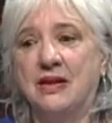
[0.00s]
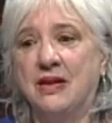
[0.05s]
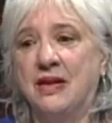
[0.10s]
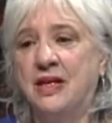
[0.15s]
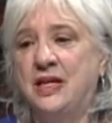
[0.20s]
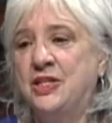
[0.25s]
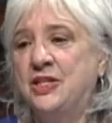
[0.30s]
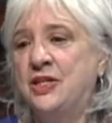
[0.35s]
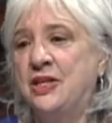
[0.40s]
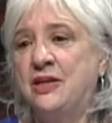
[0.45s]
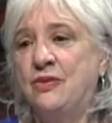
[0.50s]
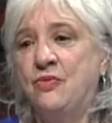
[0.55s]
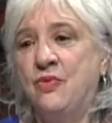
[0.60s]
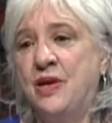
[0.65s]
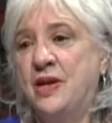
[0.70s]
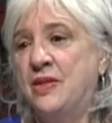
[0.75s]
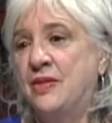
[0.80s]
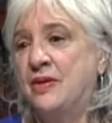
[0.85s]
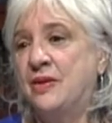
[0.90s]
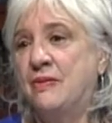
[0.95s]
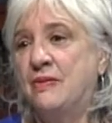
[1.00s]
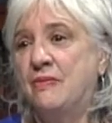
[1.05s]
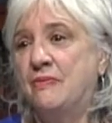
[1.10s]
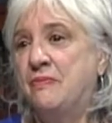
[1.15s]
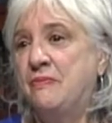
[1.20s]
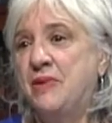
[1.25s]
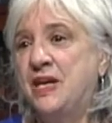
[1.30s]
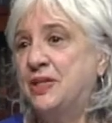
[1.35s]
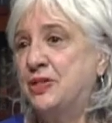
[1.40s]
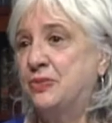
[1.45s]
did one of the
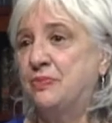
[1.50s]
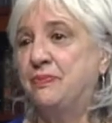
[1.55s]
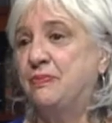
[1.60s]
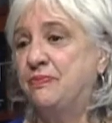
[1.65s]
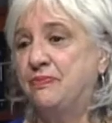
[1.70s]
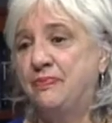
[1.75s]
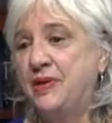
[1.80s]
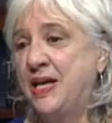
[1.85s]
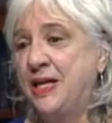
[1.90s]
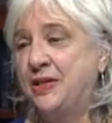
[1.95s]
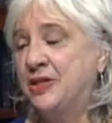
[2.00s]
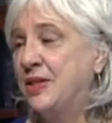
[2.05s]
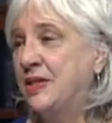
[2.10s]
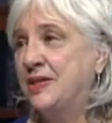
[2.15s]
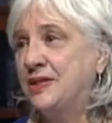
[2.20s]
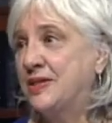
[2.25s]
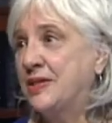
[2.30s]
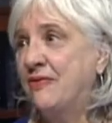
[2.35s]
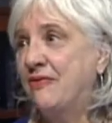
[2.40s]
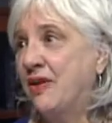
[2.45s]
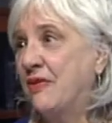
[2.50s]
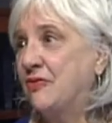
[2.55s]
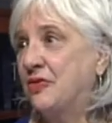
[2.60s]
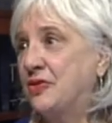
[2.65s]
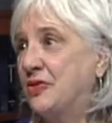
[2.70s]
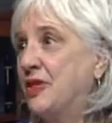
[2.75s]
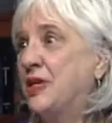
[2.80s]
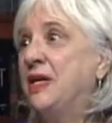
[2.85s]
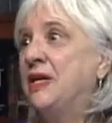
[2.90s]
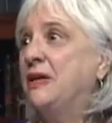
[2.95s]
best paintings I've ever
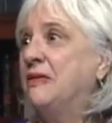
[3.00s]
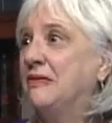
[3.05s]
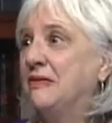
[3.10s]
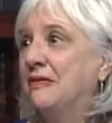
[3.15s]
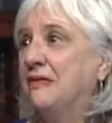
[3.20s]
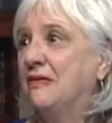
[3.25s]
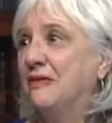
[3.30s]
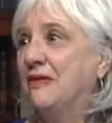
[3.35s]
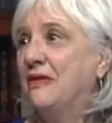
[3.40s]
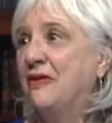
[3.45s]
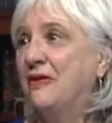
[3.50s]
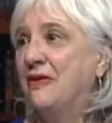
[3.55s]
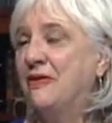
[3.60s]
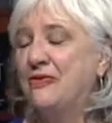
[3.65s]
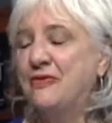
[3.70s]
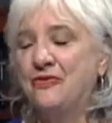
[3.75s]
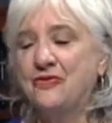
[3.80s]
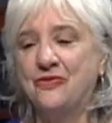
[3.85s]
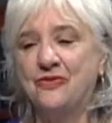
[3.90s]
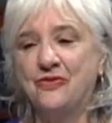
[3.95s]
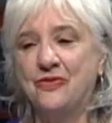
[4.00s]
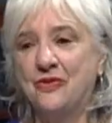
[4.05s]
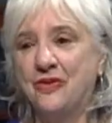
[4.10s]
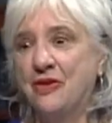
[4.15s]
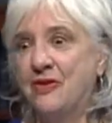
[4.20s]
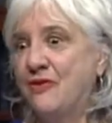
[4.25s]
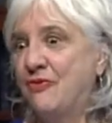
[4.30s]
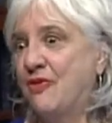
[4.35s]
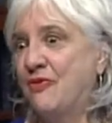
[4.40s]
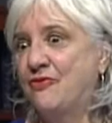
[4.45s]
seen of
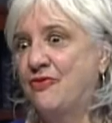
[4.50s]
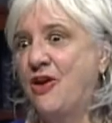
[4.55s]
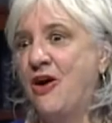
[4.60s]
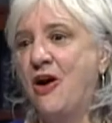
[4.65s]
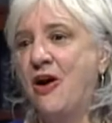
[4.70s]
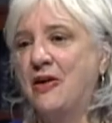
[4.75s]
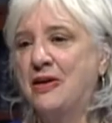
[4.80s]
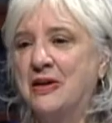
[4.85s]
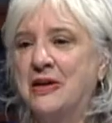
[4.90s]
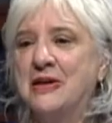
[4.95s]
a frog.